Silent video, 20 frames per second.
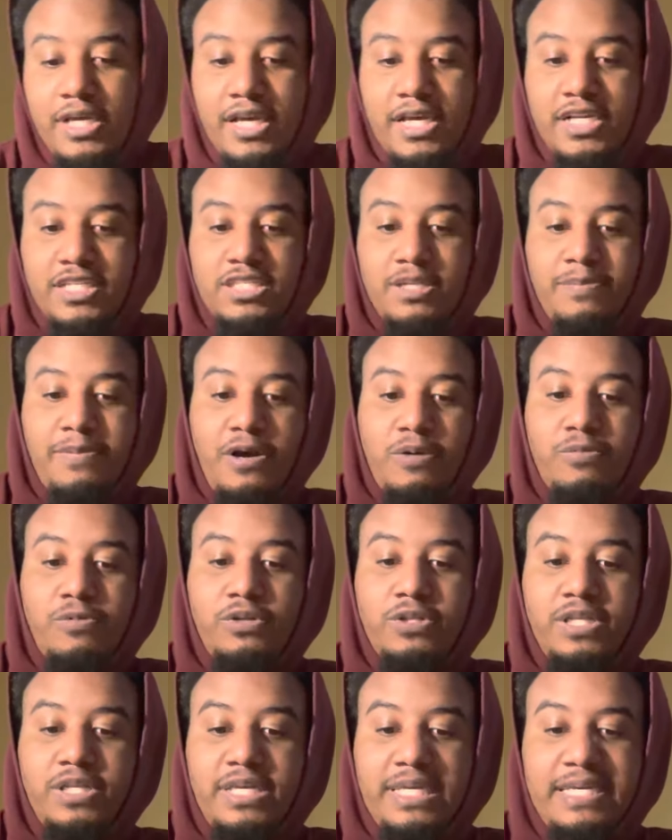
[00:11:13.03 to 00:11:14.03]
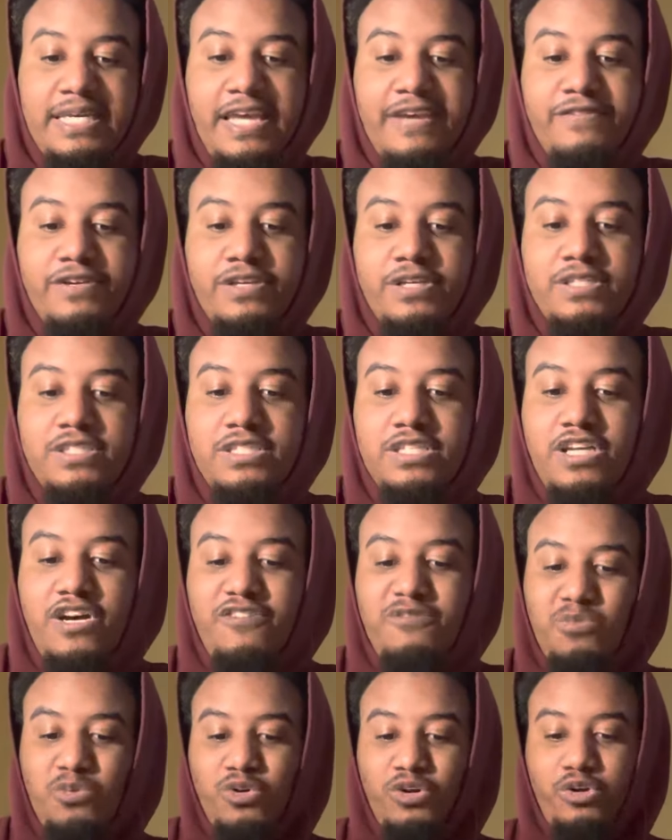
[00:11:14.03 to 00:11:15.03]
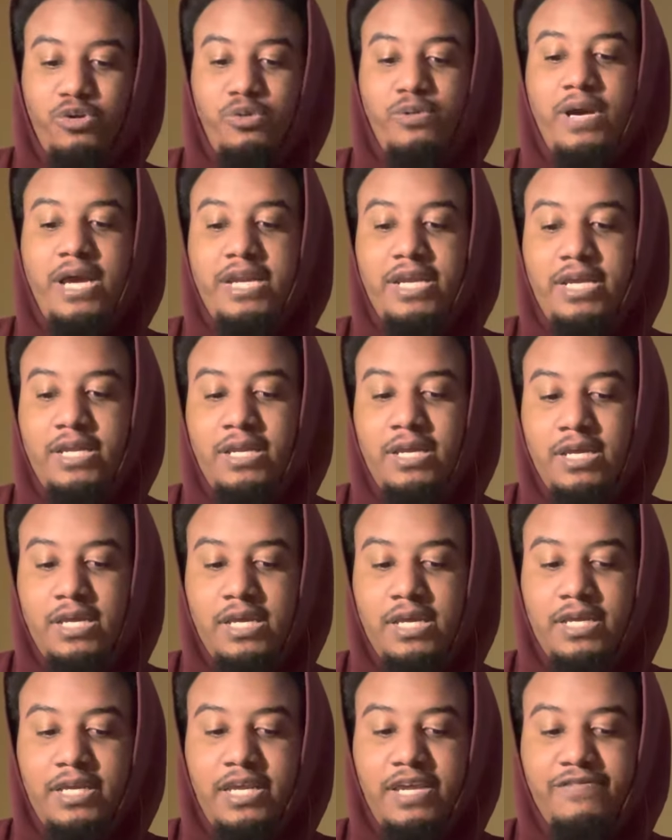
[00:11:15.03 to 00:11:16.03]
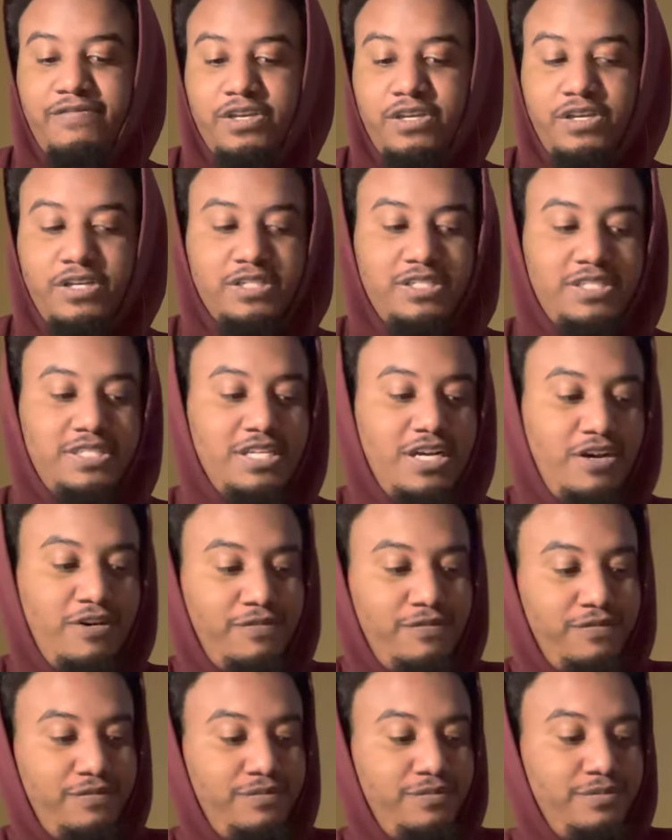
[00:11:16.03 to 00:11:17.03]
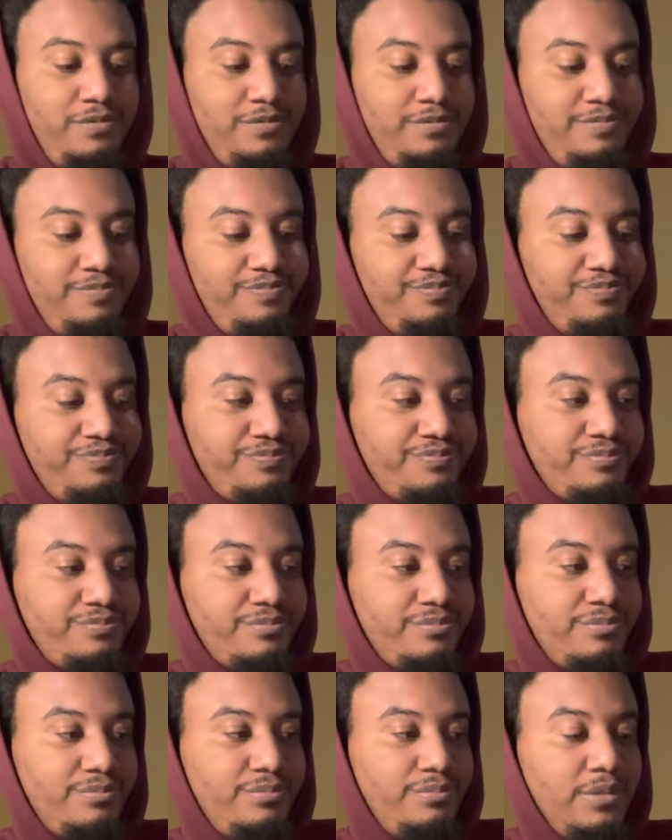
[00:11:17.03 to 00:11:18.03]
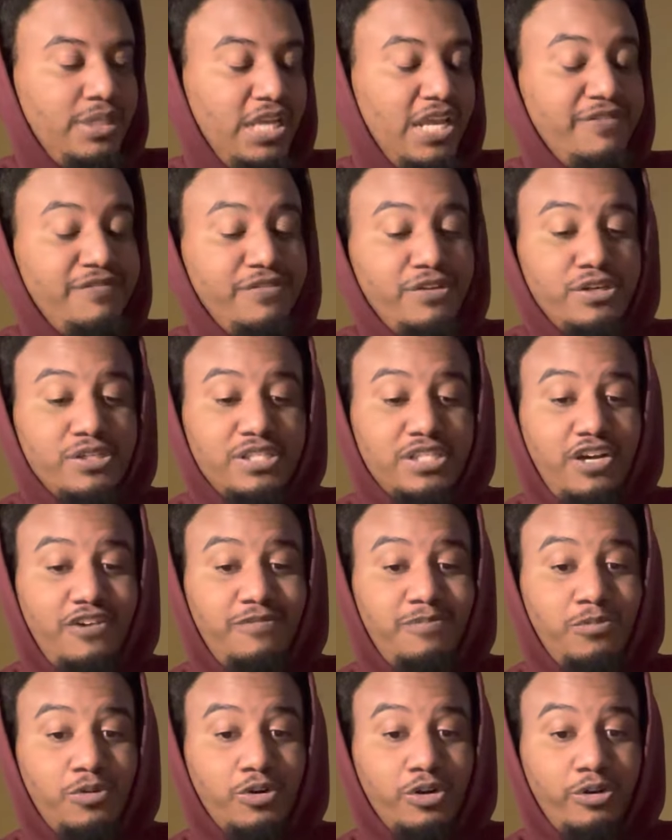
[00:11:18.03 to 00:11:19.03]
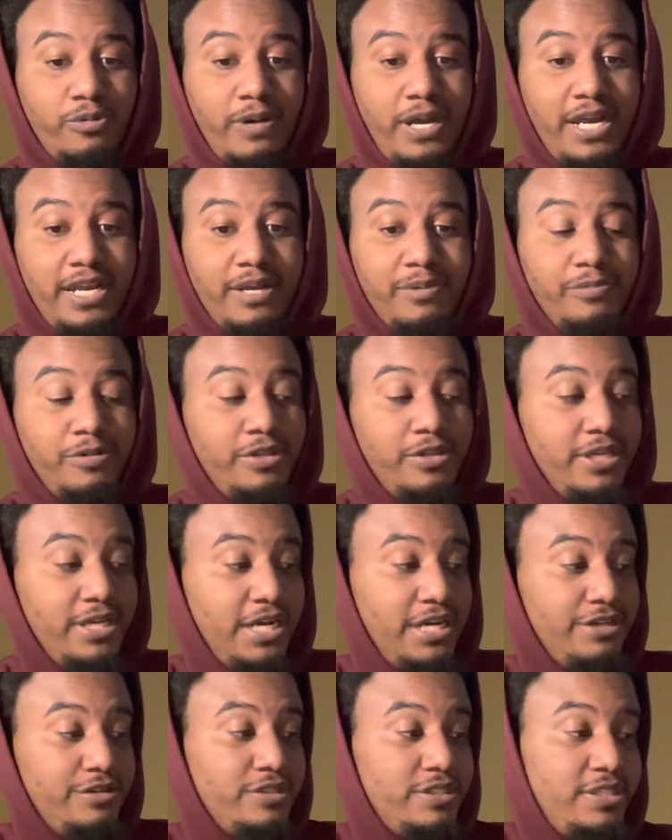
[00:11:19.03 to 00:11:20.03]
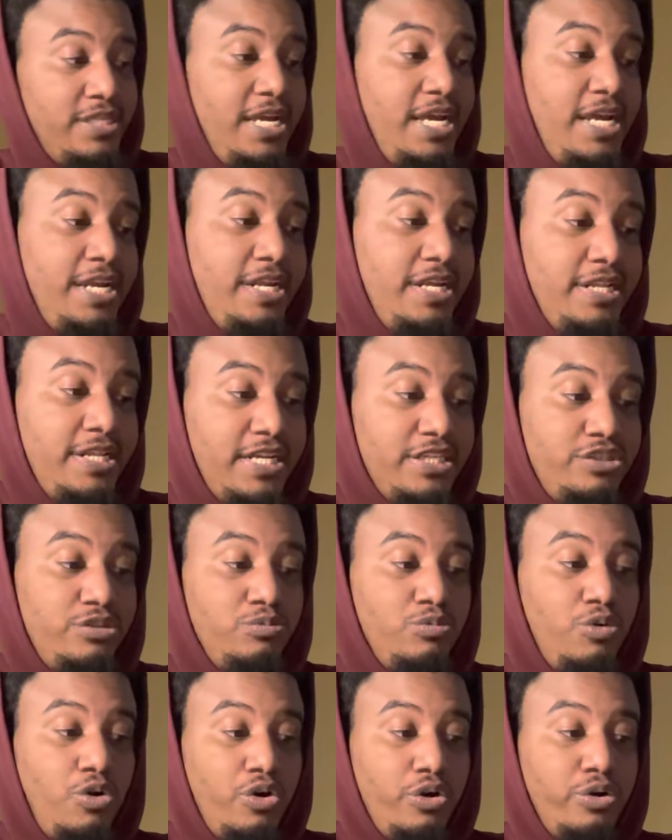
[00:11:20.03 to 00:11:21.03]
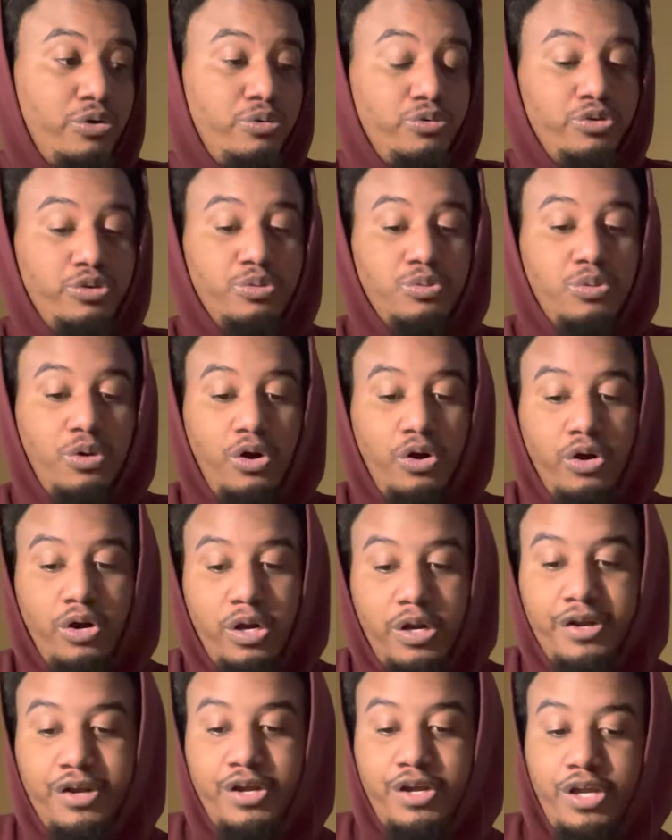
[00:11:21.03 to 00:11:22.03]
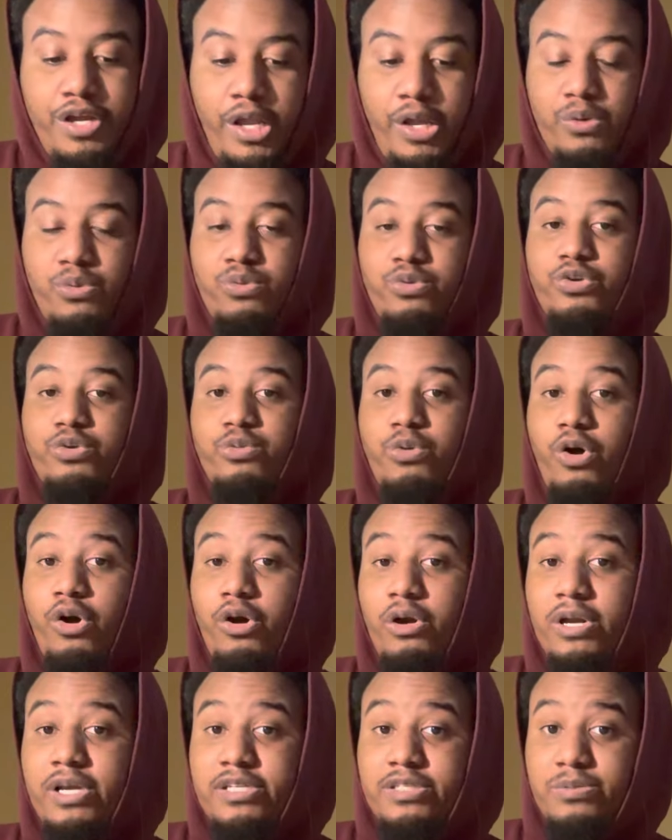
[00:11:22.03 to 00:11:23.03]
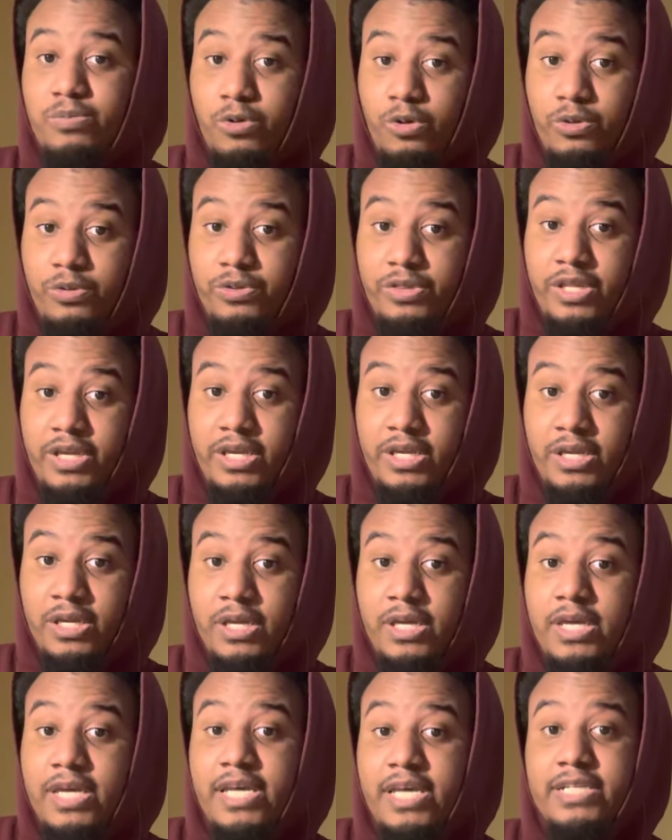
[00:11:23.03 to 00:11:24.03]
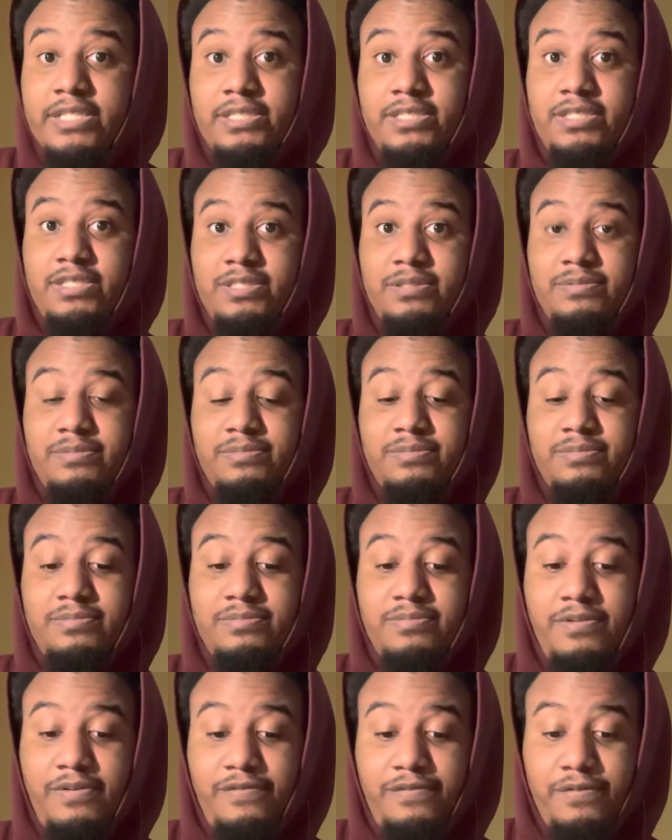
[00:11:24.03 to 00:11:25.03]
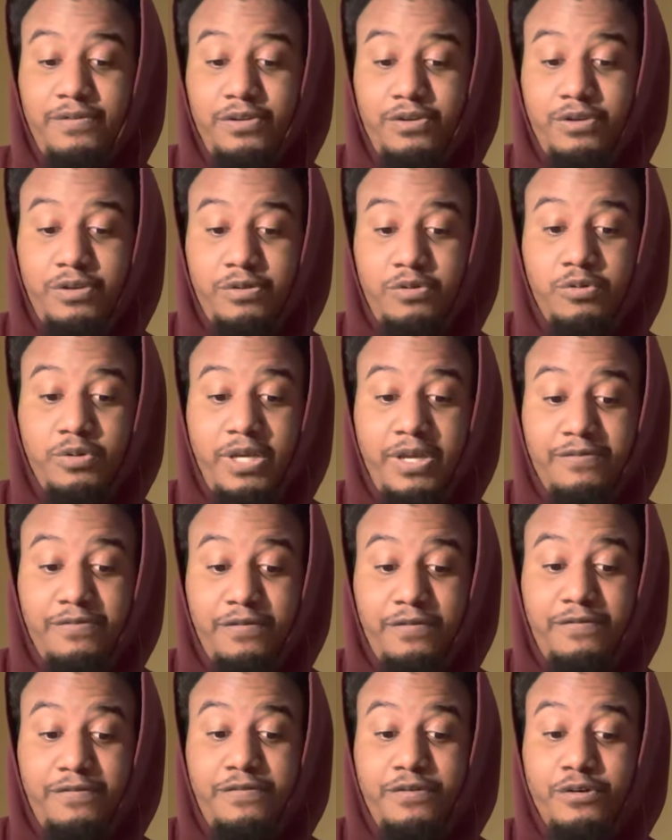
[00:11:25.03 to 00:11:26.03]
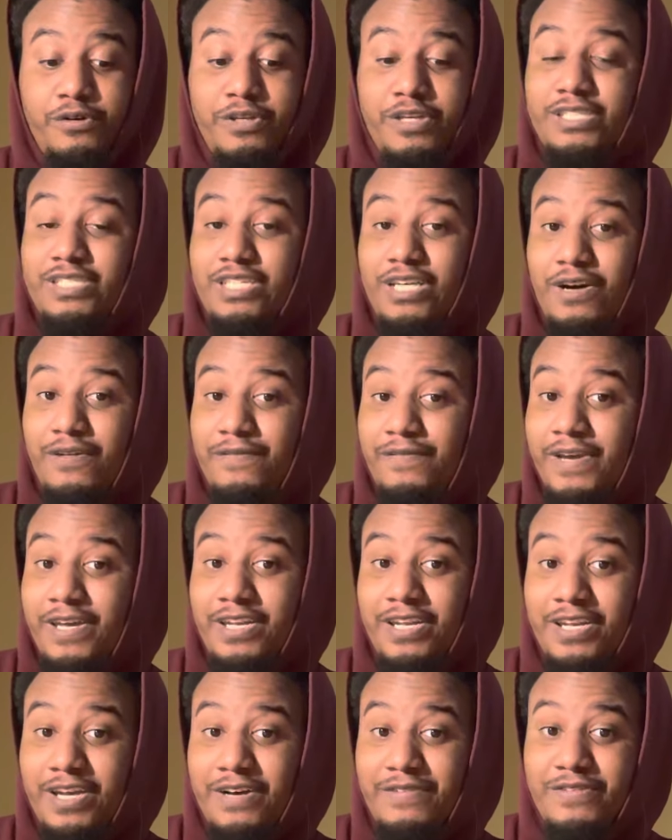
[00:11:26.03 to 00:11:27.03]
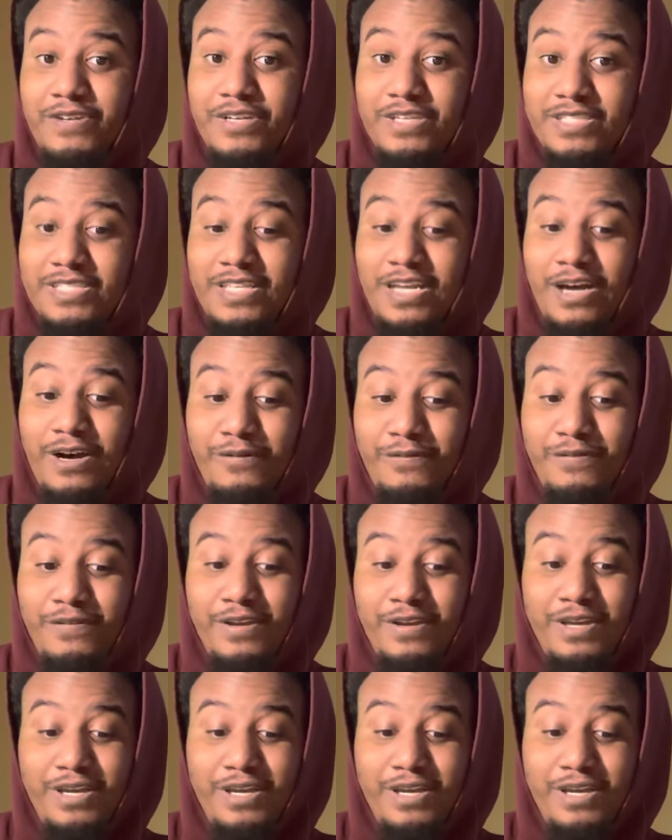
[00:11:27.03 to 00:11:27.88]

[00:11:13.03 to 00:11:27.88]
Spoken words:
It's about really giving yourself more credit, giving yourself more credit, really understanding that you are who you are and who you are is worthy. It's for you. You can fulfill yourself in and of yourself.